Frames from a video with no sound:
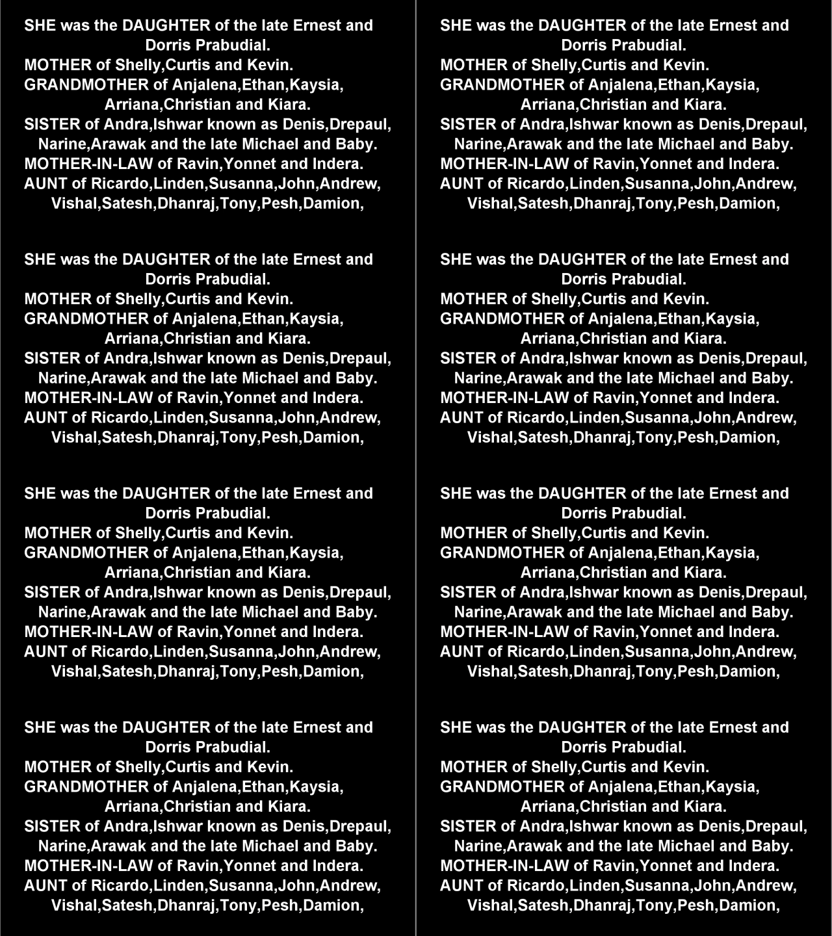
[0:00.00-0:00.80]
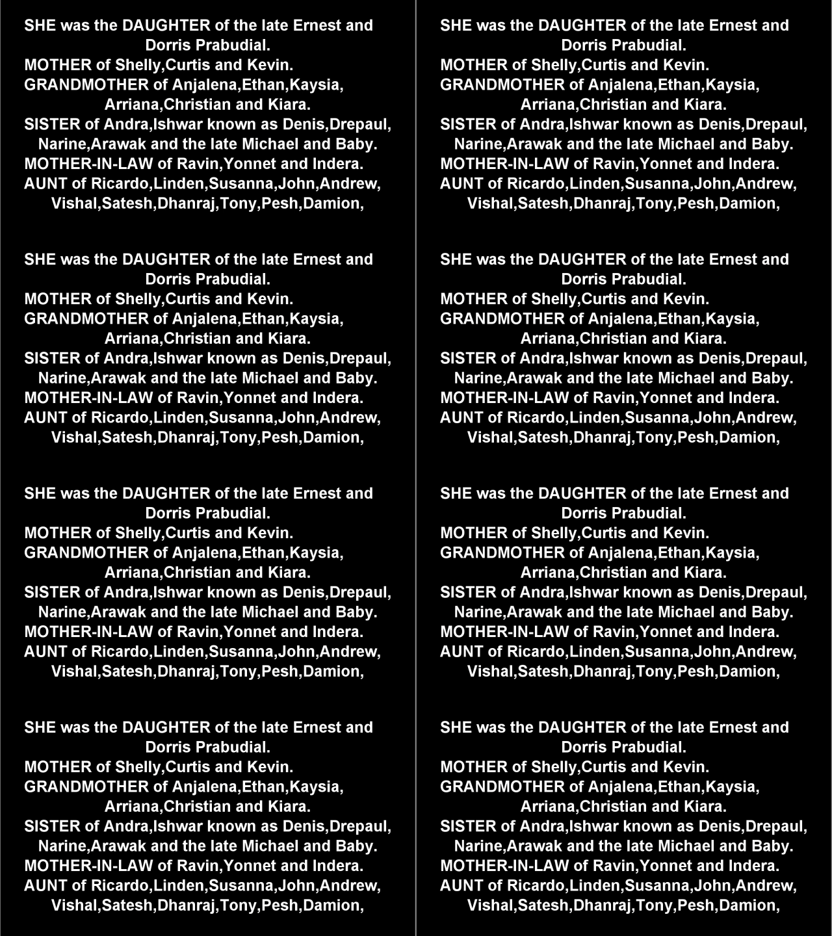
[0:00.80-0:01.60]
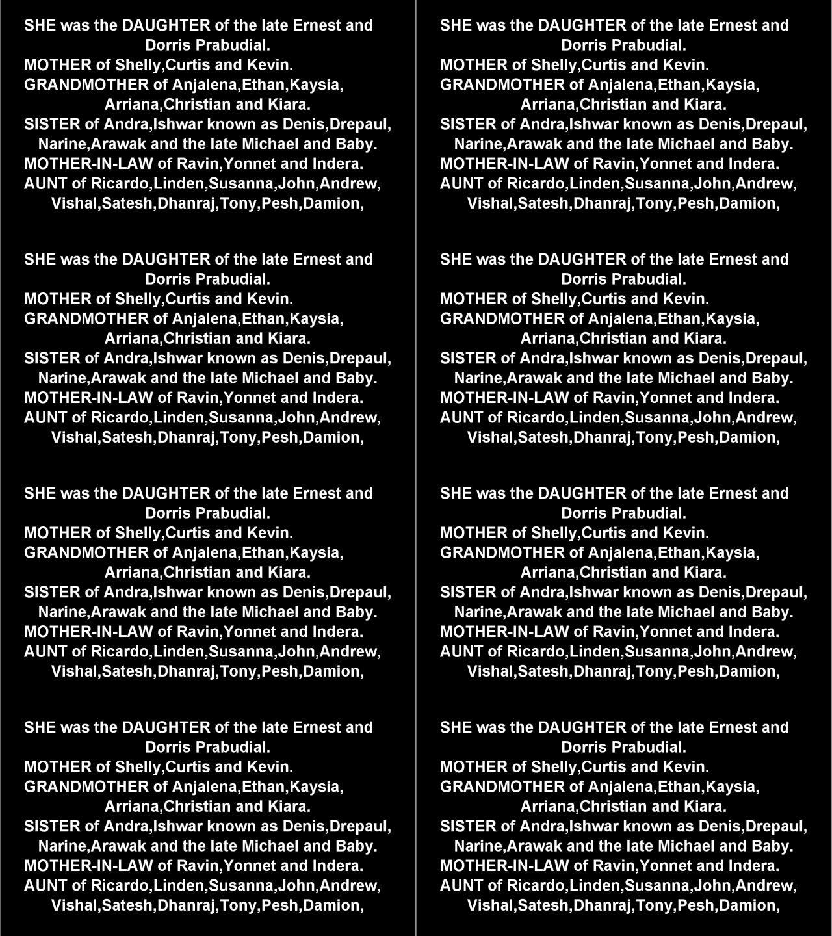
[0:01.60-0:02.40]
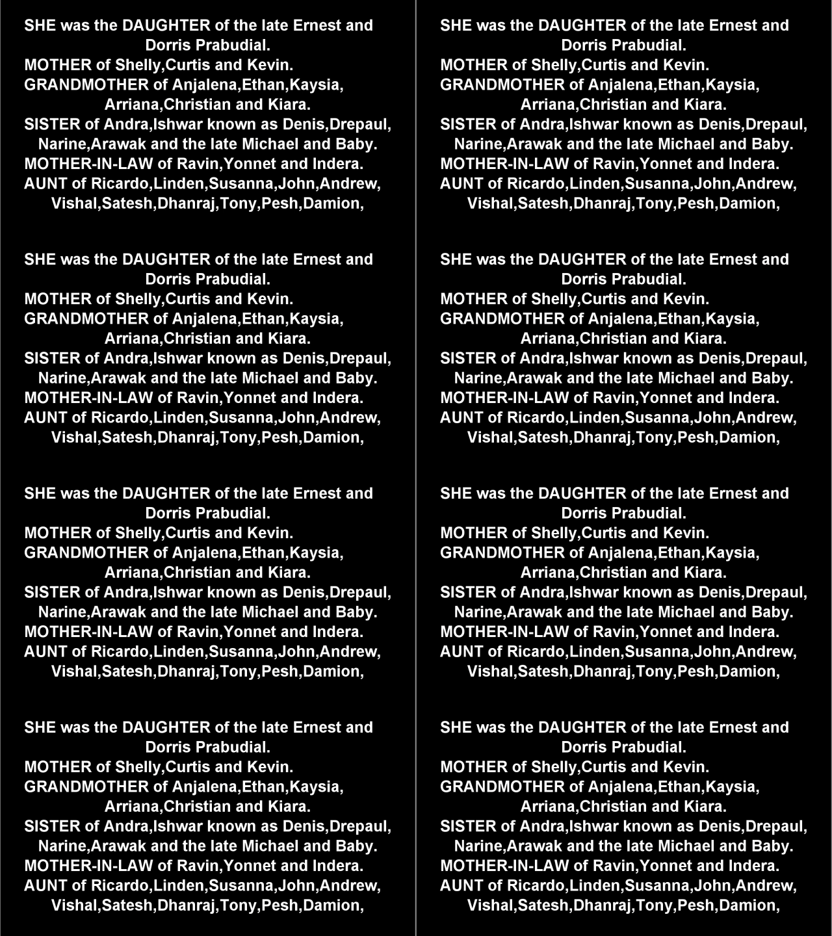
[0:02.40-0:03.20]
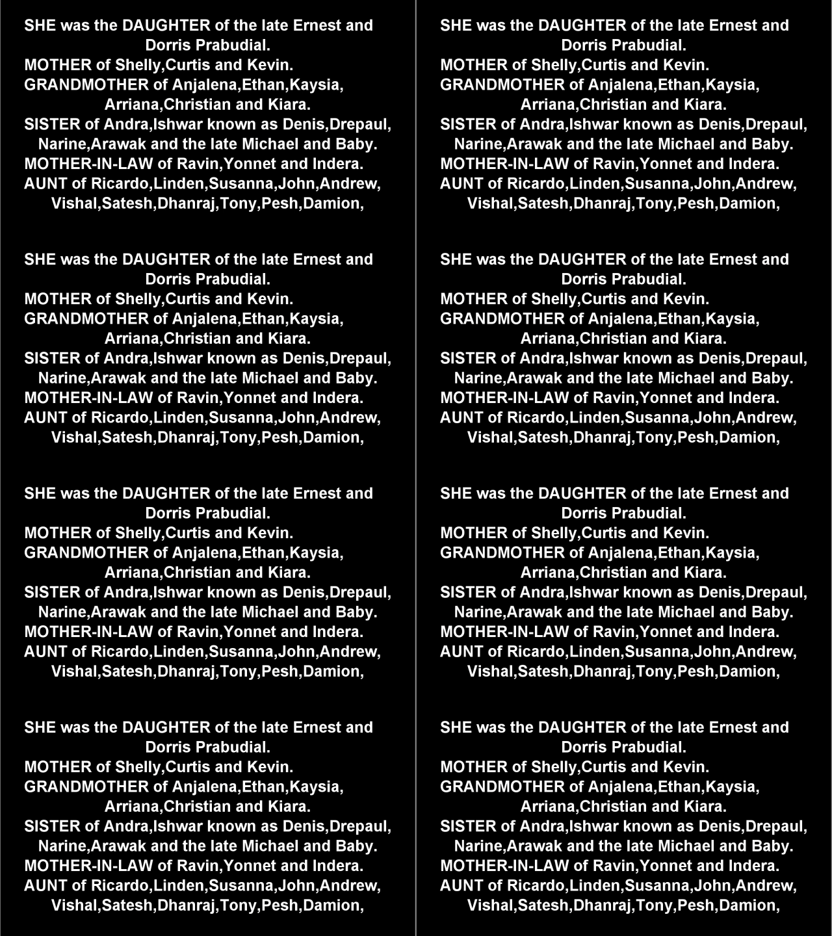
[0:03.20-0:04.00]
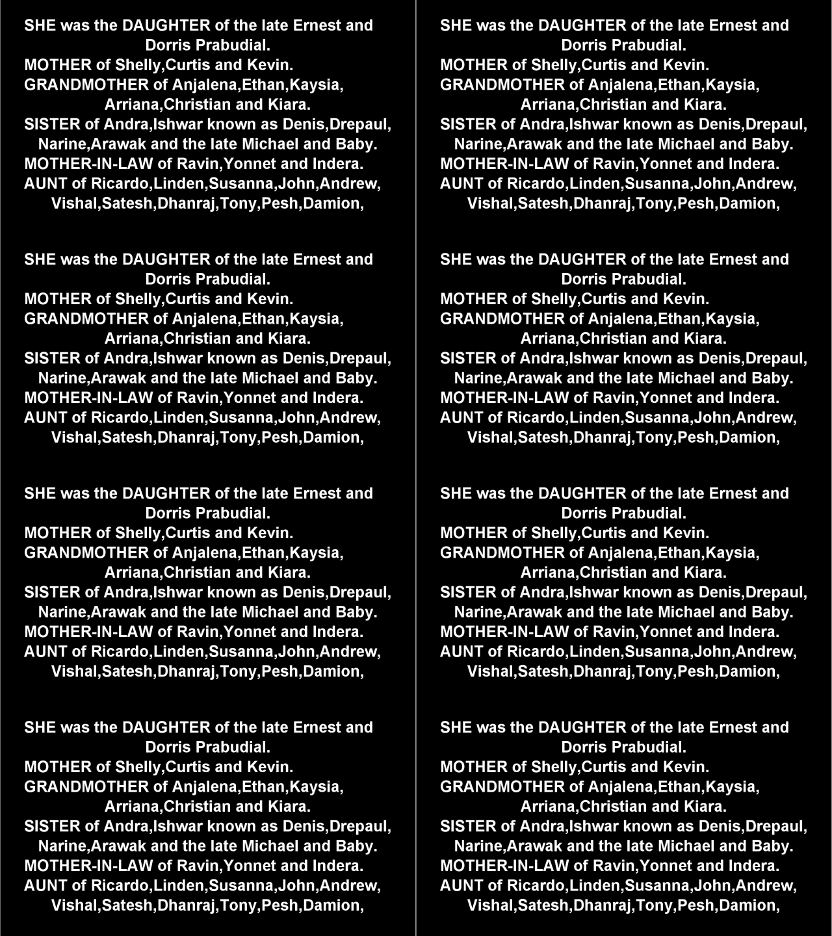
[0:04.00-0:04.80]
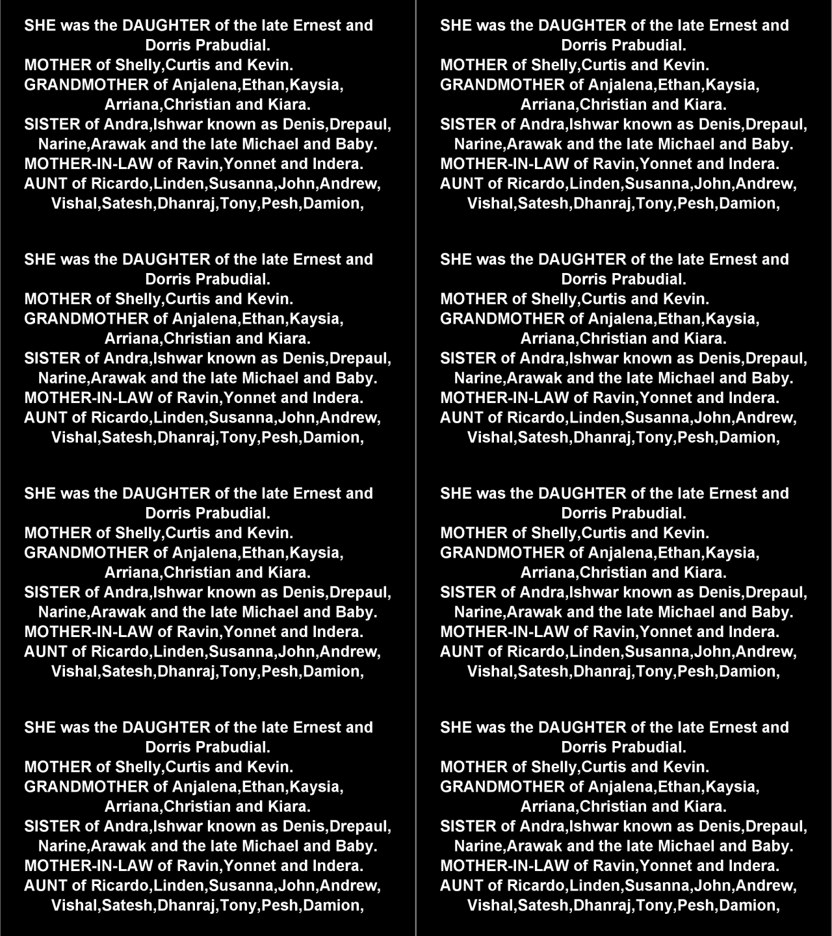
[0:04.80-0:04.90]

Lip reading: (no speaker visible)